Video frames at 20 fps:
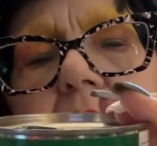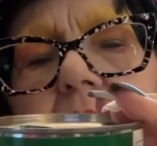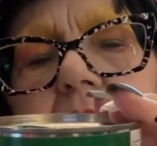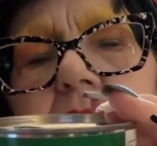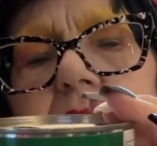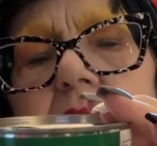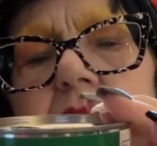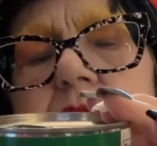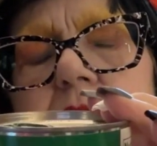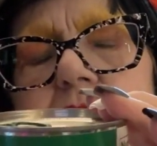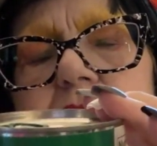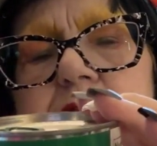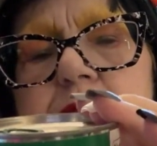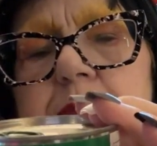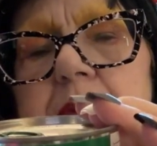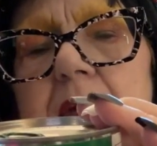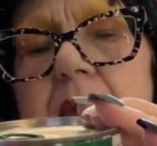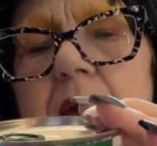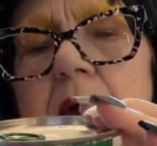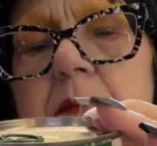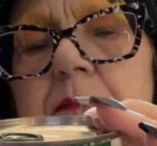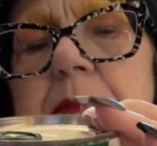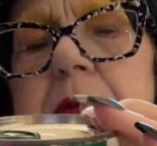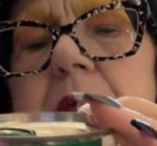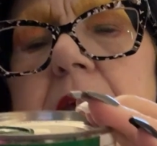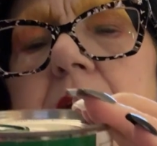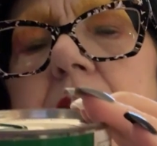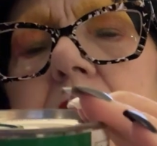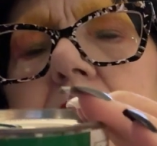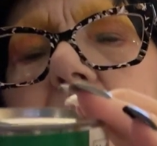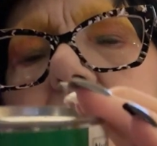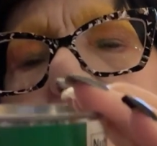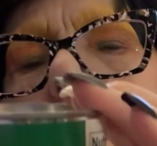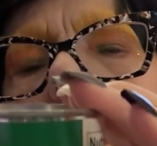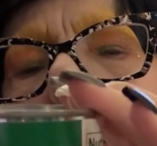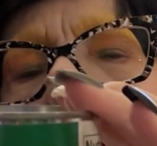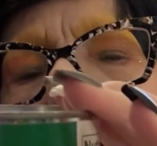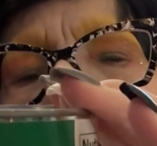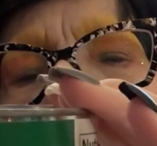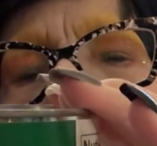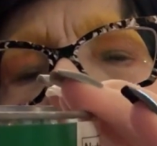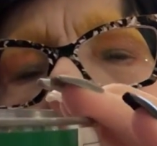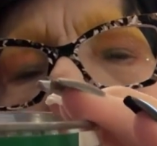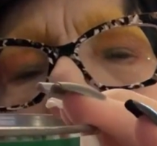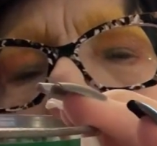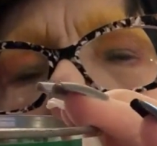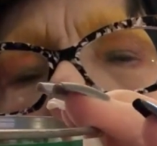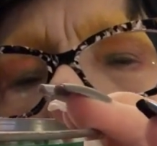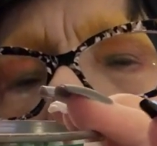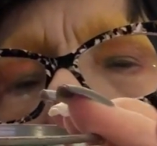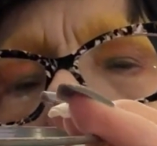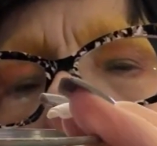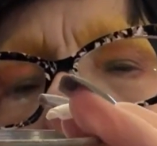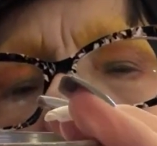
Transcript: That makes me happy. Let's read it.